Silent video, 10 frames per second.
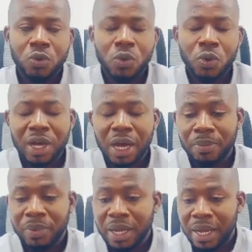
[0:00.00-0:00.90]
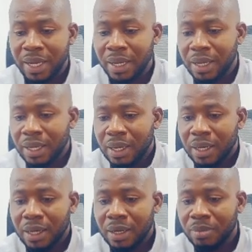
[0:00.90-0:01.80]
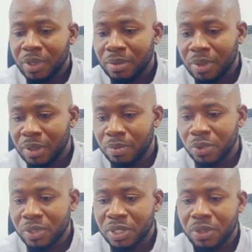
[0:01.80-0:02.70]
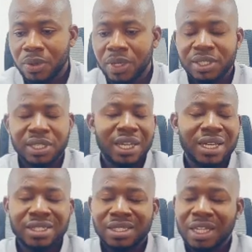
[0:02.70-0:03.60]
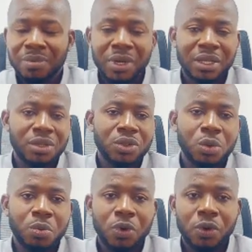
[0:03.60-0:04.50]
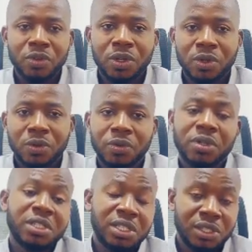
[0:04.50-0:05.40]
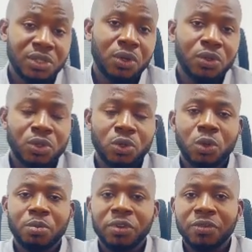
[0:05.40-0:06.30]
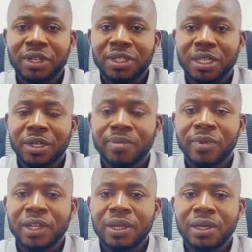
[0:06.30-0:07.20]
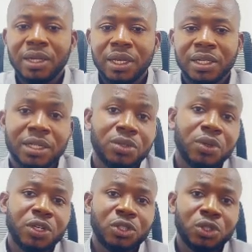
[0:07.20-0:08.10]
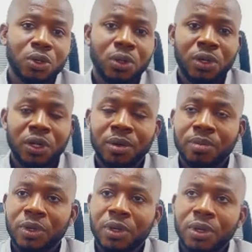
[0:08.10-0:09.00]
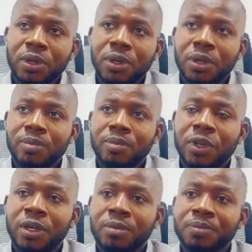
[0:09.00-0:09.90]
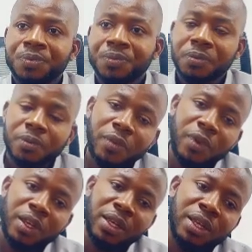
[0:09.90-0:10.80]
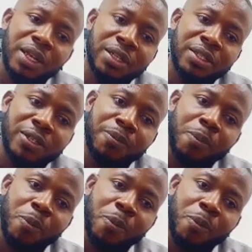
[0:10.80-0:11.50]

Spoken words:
will apply a butty or a sealant tape at the top of the roof. This is also to prevent leakage and to ensure um, that